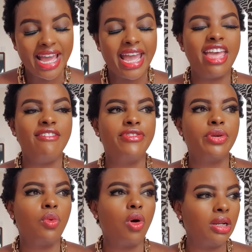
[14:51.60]
If you
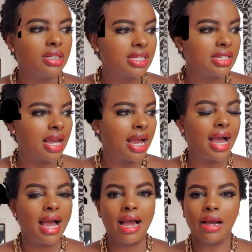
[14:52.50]
want
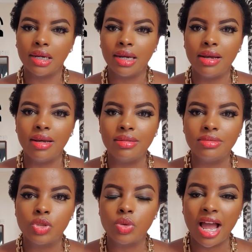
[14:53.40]

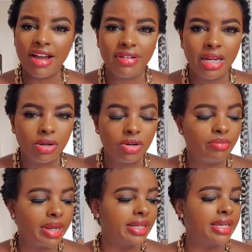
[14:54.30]
to have a lot of
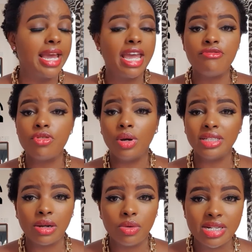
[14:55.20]
money, if you want
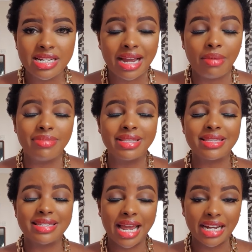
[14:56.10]
a good income,
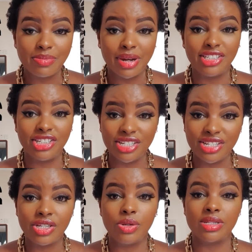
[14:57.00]
start by
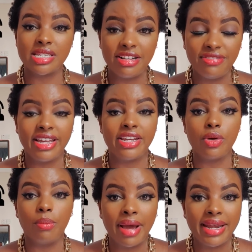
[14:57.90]
changing yourself and
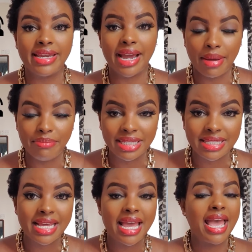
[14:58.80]
your money
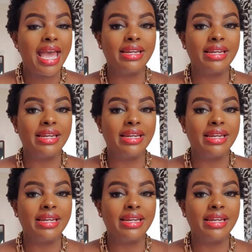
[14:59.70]
habits and